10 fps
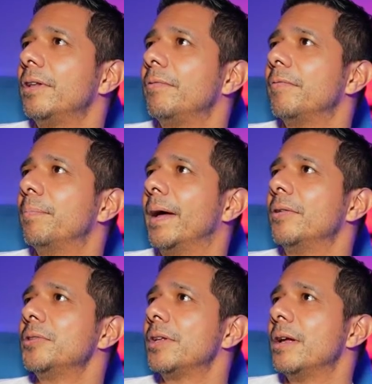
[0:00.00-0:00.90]
and we
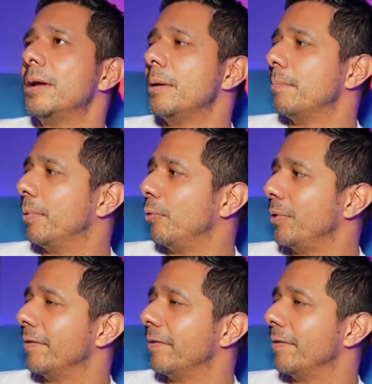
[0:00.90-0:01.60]
bounced, but we have been